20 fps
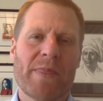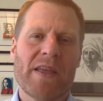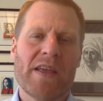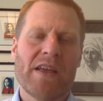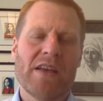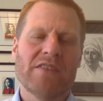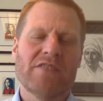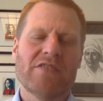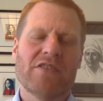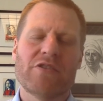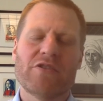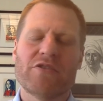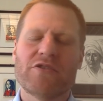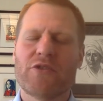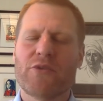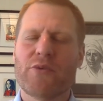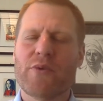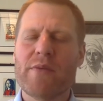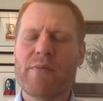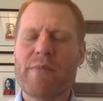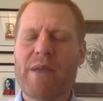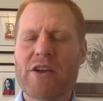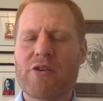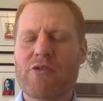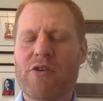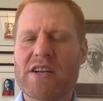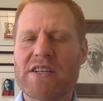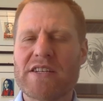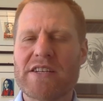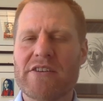So there's three main
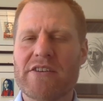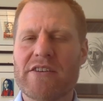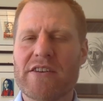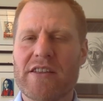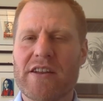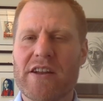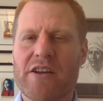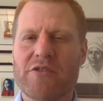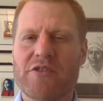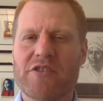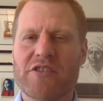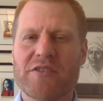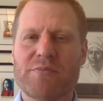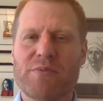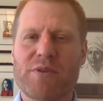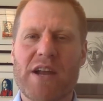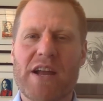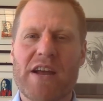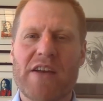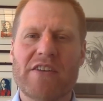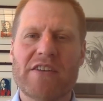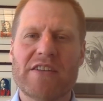criteria that OSHA's put out,